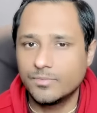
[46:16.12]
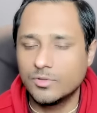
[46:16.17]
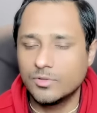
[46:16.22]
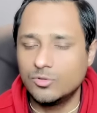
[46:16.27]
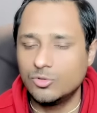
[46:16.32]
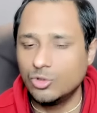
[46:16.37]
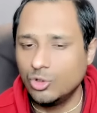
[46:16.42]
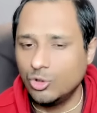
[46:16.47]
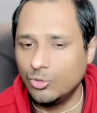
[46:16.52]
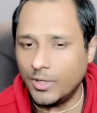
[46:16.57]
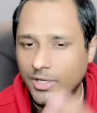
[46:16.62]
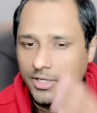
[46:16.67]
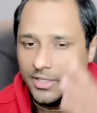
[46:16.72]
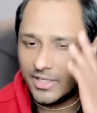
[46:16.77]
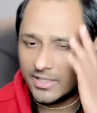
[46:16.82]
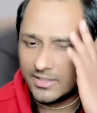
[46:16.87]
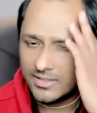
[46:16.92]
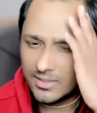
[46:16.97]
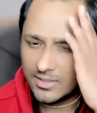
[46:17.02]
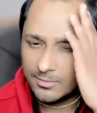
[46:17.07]
so you might
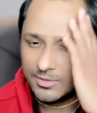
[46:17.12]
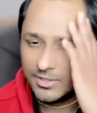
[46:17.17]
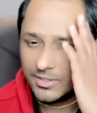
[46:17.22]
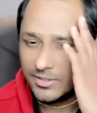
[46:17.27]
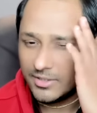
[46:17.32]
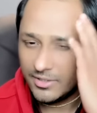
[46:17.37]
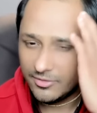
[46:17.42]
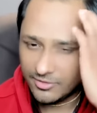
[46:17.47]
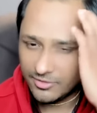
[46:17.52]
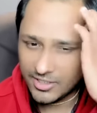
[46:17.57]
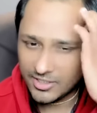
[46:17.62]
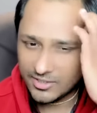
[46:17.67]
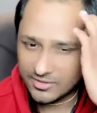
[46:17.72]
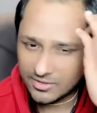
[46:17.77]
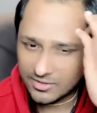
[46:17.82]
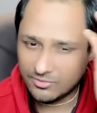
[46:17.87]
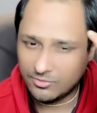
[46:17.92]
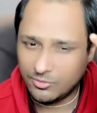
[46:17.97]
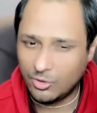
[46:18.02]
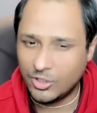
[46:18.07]
get some
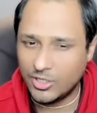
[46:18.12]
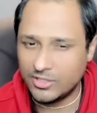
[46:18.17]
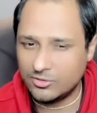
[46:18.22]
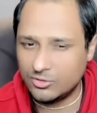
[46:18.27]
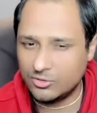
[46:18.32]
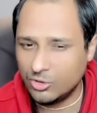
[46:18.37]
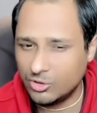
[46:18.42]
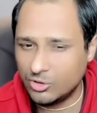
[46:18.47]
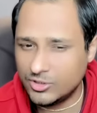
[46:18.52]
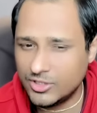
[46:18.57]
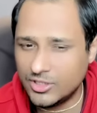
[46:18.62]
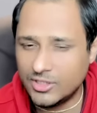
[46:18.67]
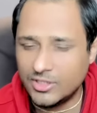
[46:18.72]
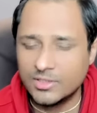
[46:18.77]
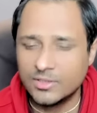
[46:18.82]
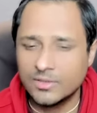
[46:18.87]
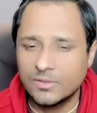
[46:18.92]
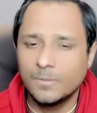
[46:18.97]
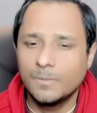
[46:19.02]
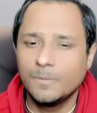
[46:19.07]
certification for astrology,
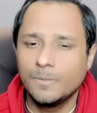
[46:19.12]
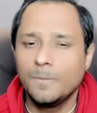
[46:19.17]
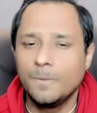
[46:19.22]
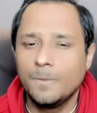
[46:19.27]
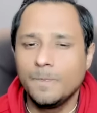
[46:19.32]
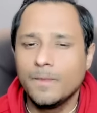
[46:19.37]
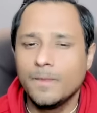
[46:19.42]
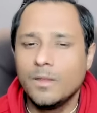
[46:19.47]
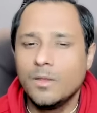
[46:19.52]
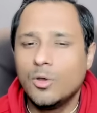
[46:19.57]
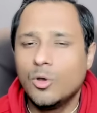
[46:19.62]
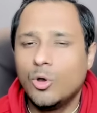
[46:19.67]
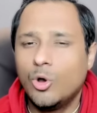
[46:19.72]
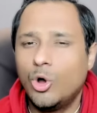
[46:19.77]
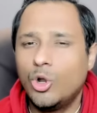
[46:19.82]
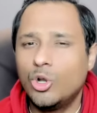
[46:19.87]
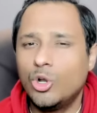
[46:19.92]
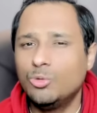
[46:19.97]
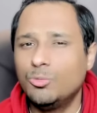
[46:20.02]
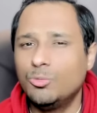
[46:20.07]

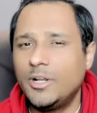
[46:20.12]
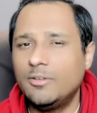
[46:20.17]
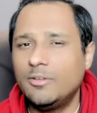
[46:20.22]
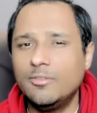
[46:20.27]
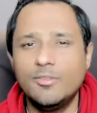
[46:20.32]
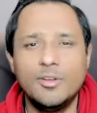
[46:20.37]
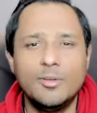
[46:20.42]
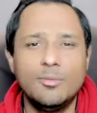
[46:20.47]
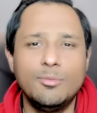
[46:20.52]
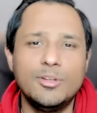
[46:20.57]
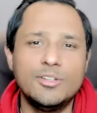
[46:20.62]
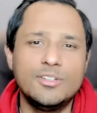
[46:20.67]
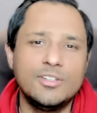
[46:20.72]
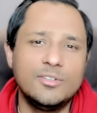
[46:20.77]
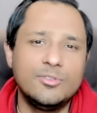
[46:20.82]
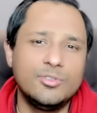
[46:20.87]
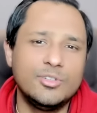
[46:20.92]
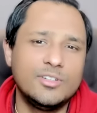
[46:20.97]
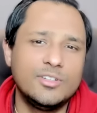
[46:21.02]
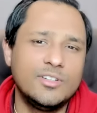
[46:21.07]
or you might be very much
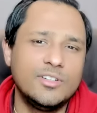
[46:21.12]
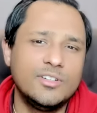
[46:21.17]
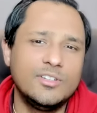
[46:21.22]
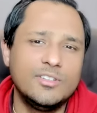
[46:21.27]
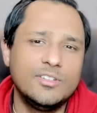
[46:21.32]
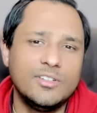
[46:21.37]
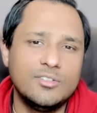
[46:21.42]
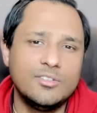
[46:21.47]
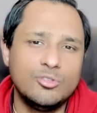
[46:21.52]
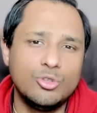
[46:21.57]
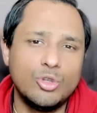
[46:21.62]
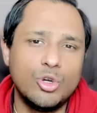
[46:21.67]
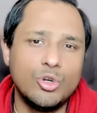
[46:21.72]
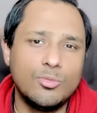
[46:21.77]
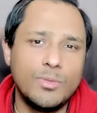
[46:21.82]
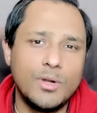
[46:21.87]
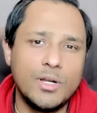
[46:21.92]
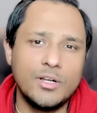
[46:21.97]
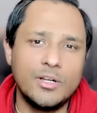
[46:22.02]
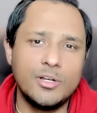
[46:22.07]
interested in the stock
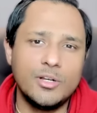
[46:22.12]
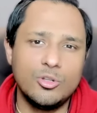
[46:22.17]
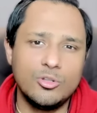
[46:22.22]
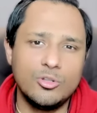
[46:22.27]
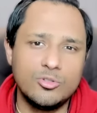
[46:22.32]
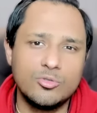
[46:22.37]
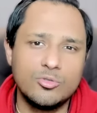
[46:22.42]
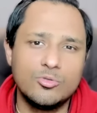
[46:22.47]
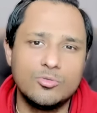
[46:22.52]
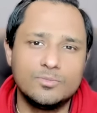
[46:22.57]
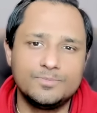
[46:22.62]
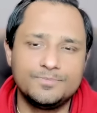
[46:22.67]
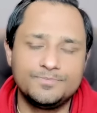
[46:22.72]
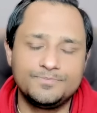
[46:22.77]
market also.